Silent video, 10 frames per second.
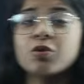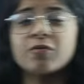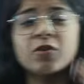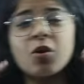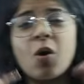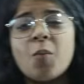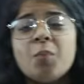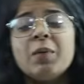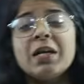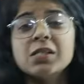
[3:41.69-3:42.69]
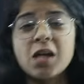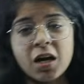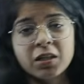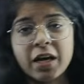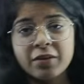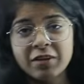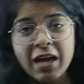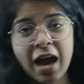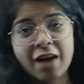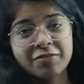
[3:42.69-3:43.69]
of the complex heart that we
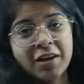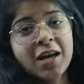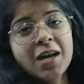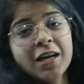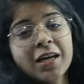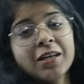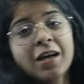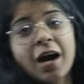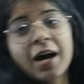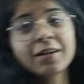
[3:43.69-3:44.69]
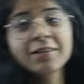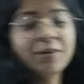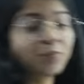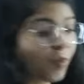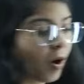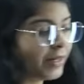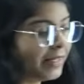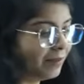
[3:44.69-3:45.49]
have in our body,